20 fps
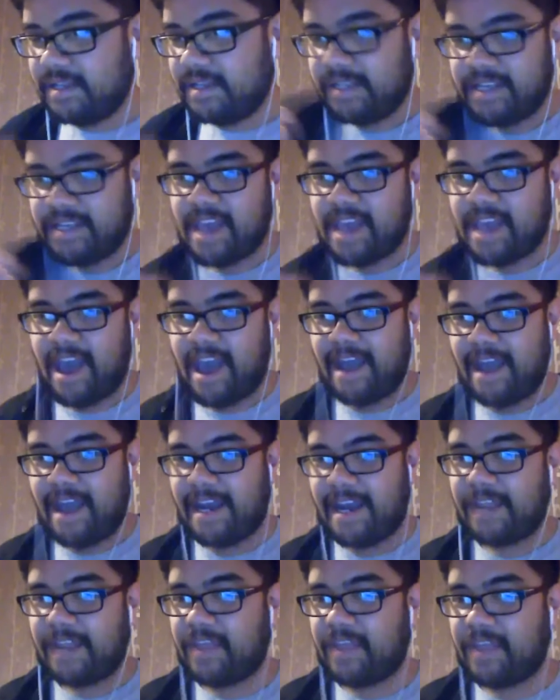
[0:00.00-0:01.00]
Yeah, and
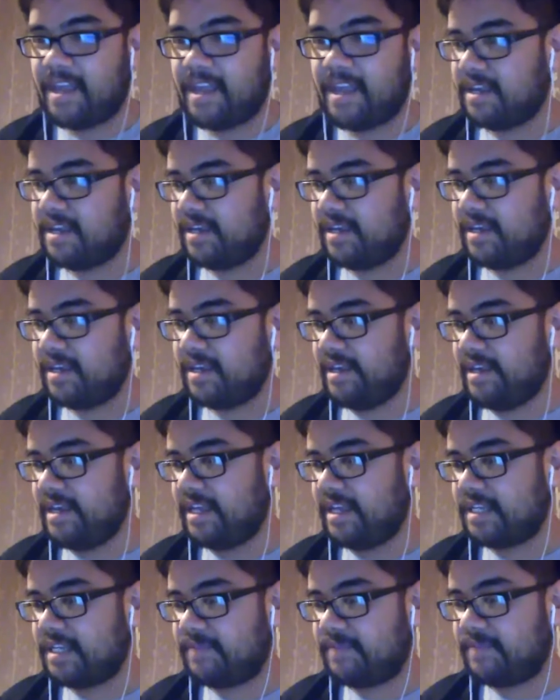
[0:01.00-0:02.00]
I think
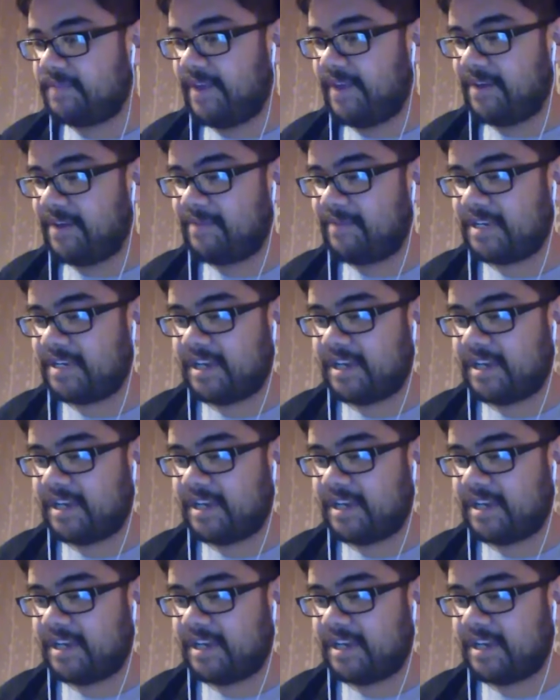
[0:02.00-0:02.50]
is very much